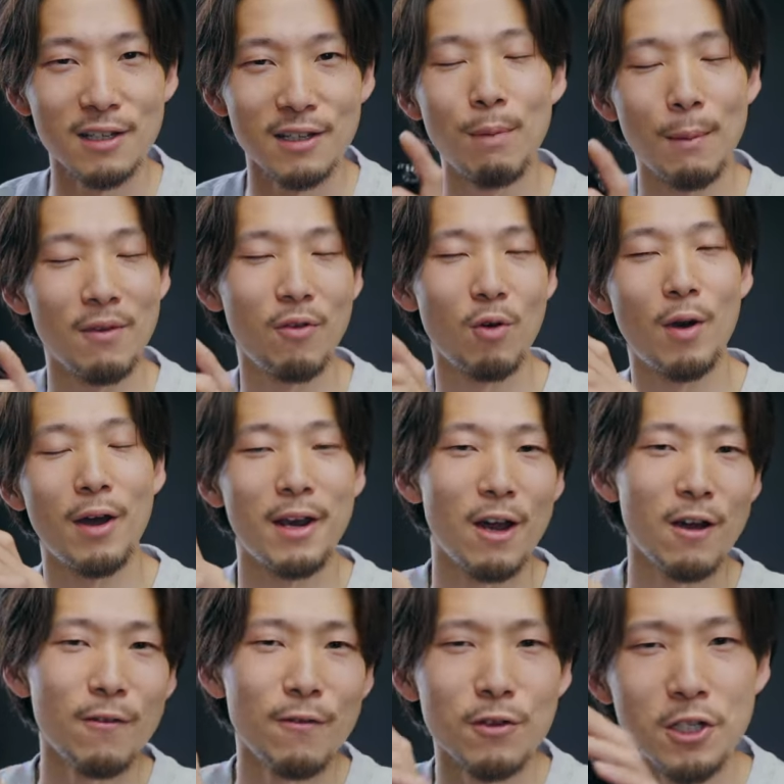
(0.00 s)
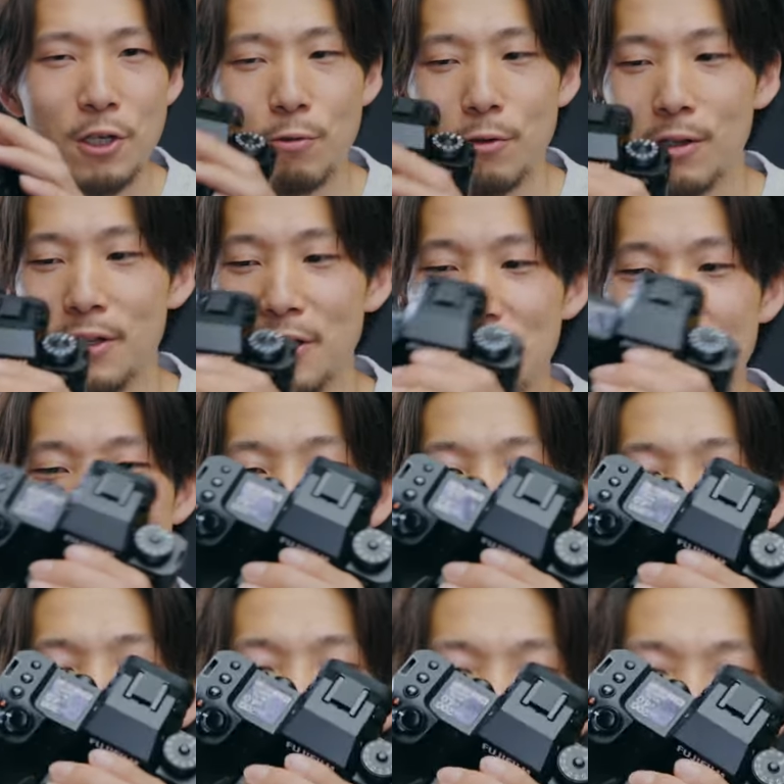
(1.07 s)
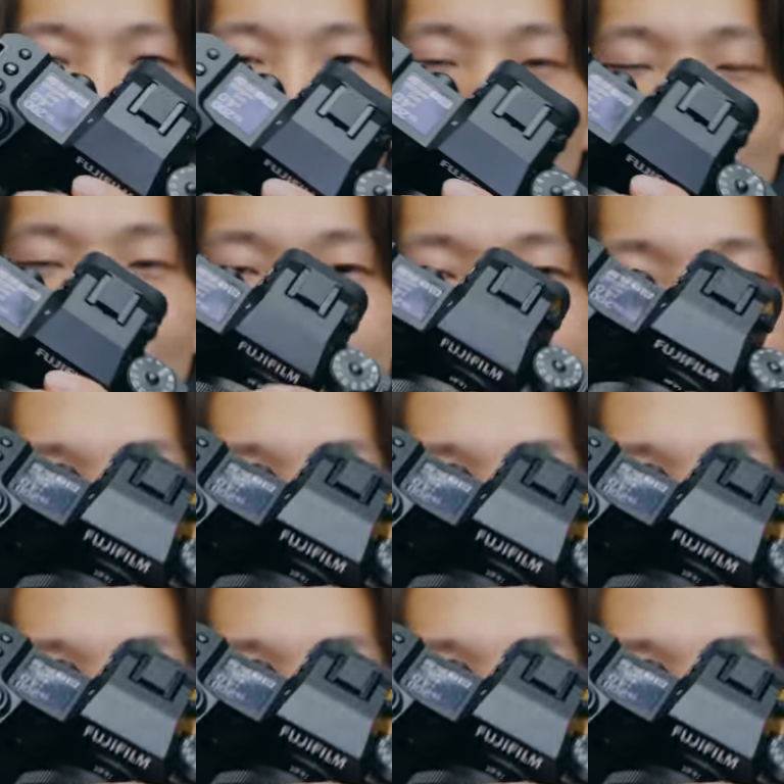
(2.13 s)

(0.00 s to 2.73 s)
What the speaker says: But before I know, Fuji released this great